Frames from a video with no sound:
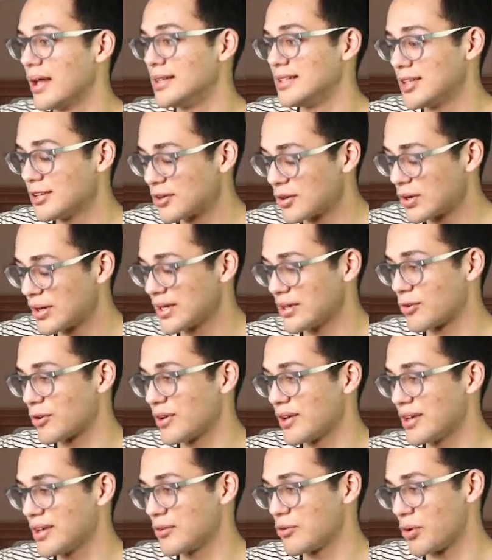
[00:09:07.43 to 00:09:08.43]
a little
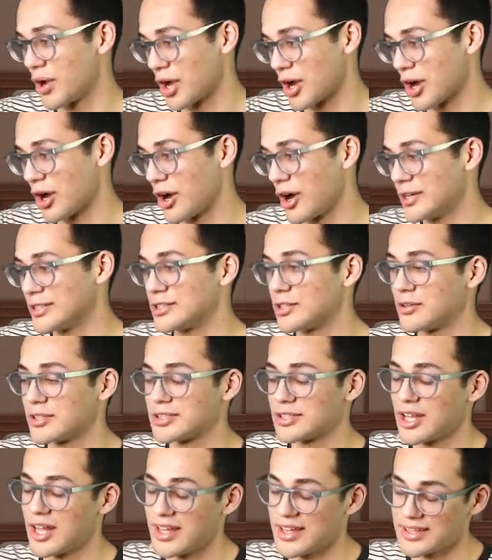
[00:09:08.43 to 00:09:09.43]
quicker, and it's
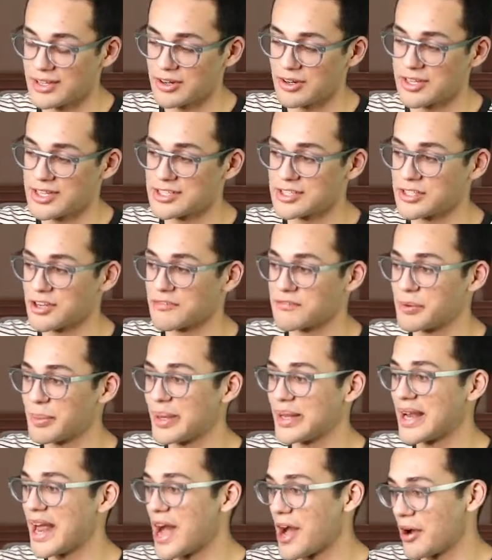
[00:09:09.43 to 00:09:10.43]
a little easier for
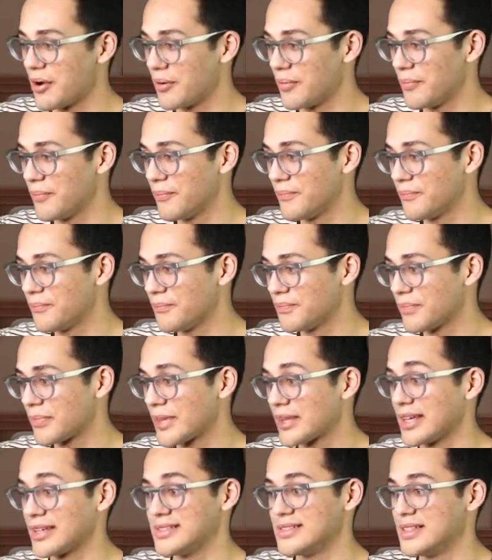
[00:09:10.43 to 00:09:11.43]
me now.
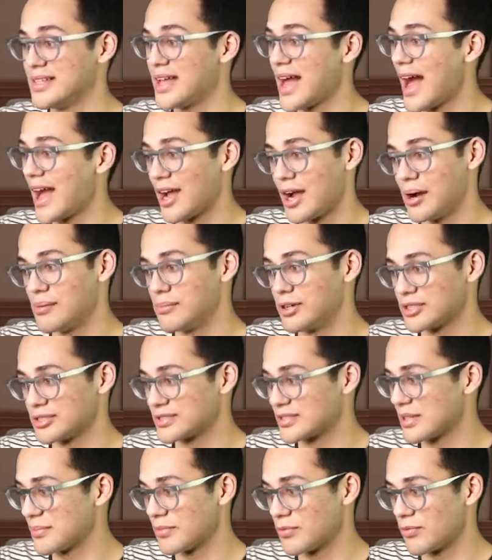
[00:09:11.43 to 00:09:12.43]
Like, see, I got most
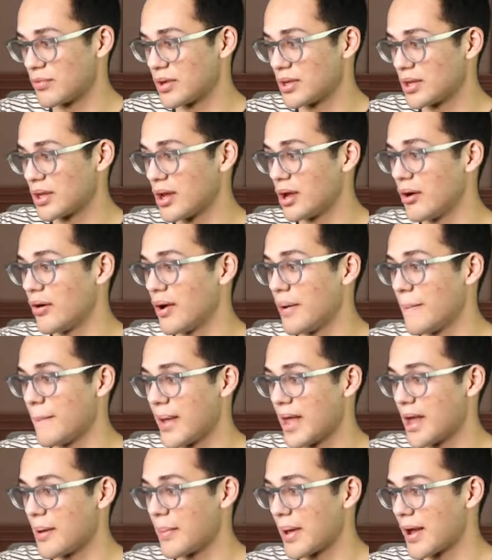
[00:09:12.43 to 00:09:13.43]
of them in one go, and
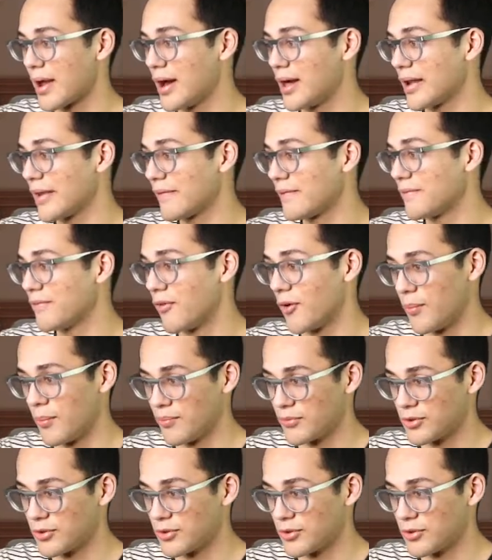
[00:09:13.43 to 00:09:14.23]
bam, I got it. 4